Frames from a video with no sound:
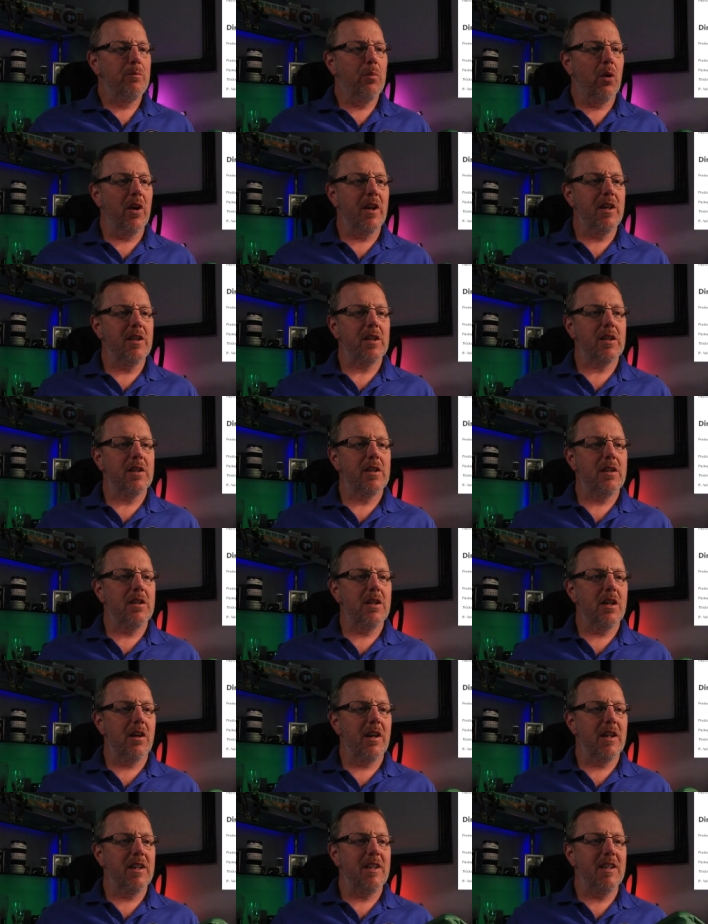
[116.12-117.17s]
point
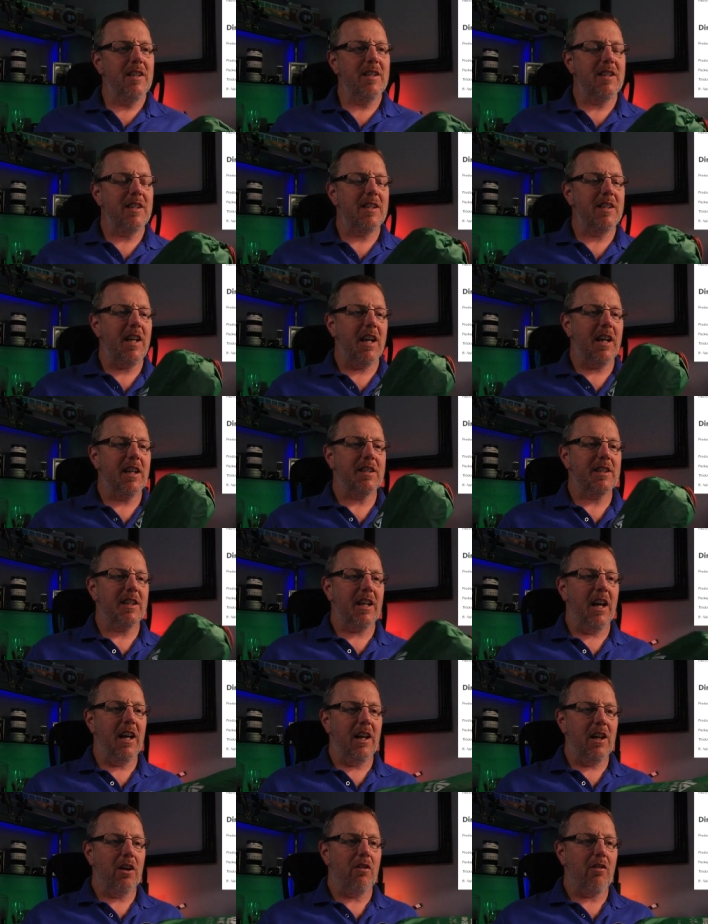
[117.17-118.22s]
nine six
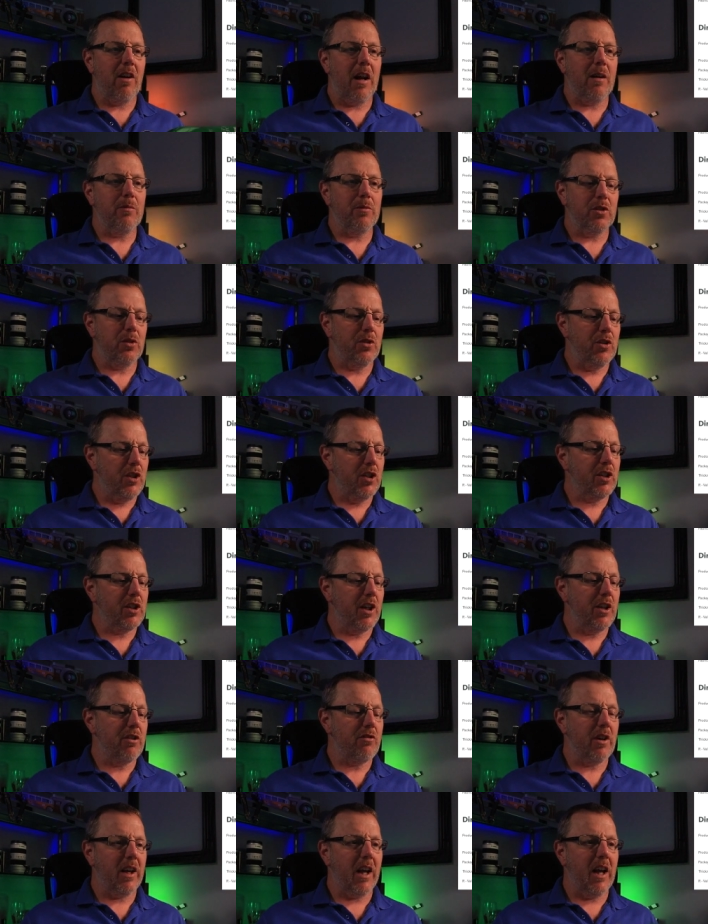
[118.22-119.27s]
kilograms, so it's just
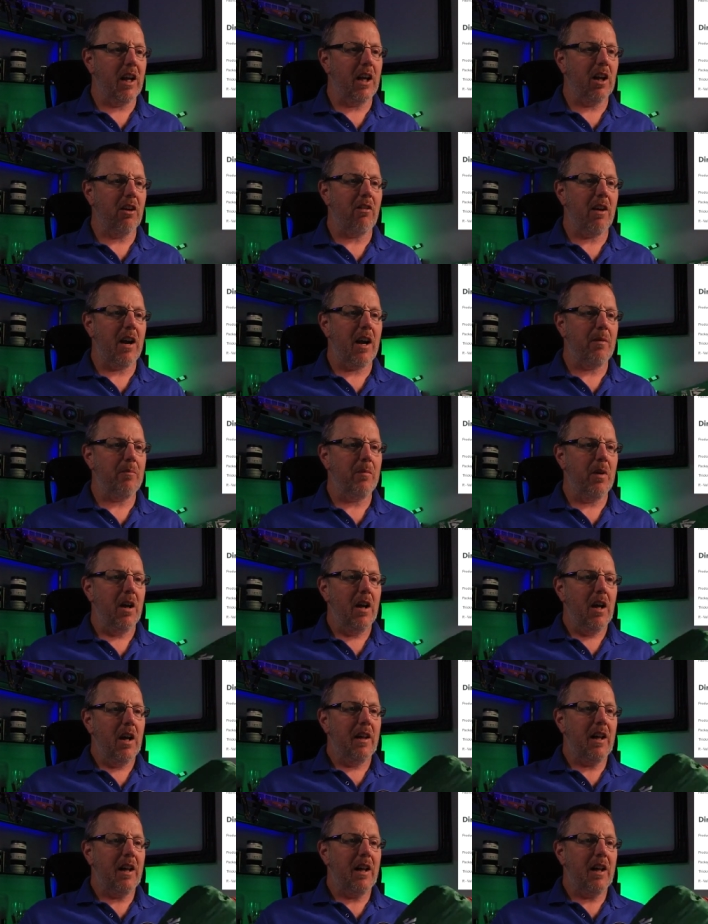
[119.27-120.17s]
under a kilogram.